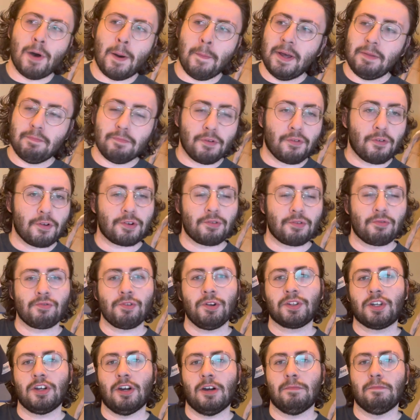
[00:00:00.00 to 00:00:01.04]
bit before the
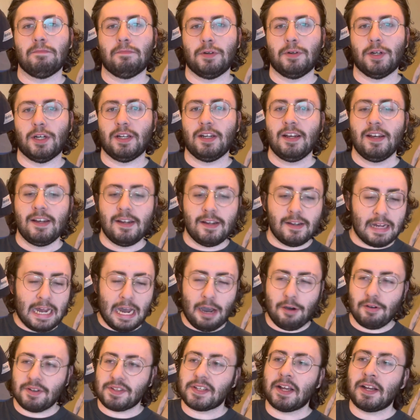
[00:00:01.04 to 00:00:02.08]
World Cup, but I
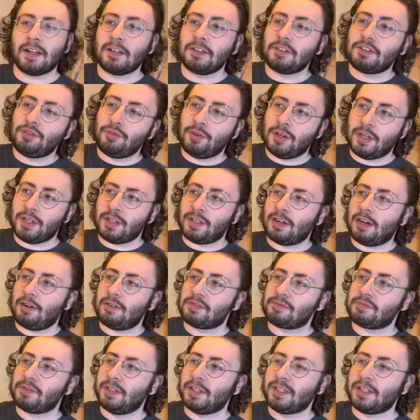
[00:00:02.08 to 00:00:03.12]
was getting into it, you know, I was
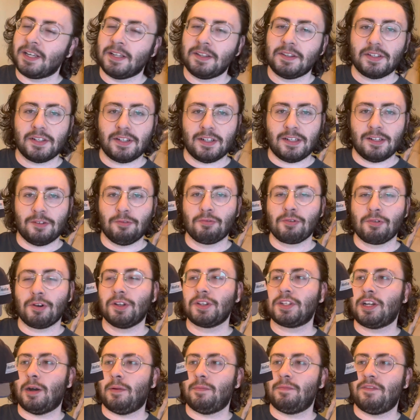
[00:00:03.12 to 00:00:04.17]
really getting to the World
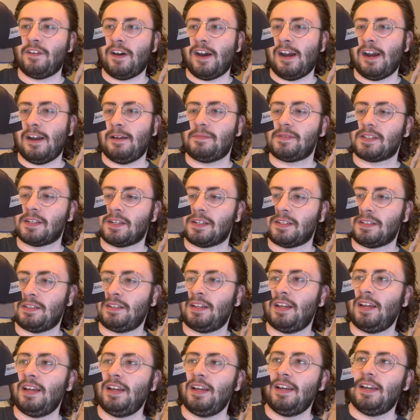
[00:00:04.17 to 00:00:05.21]
Cup vibes, and
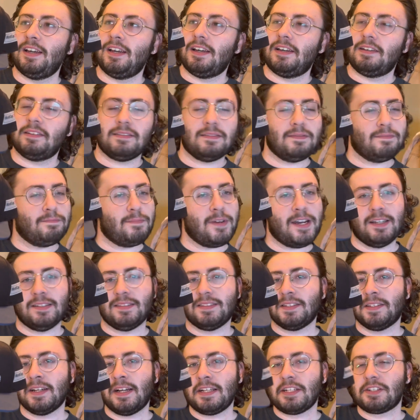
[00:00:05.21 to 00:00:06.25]
man, the
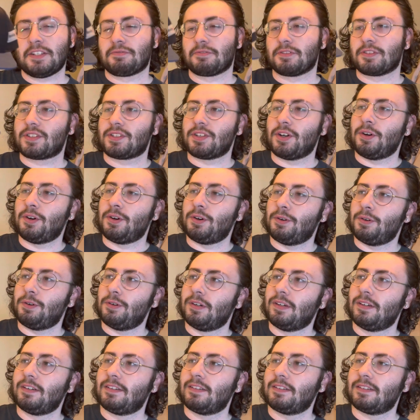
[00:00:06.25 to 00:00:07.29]
90s were so
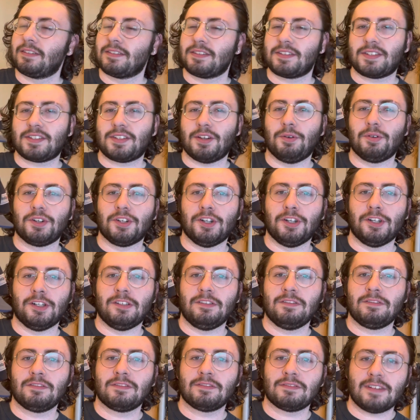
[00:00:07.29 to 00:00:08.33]

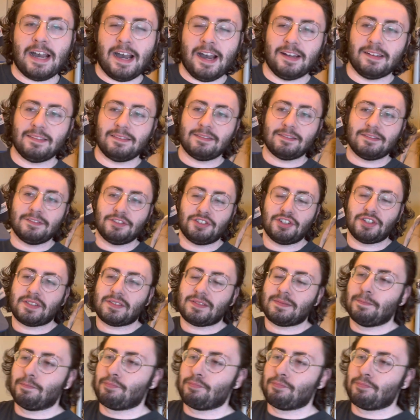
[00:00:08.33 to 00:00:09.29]
good at just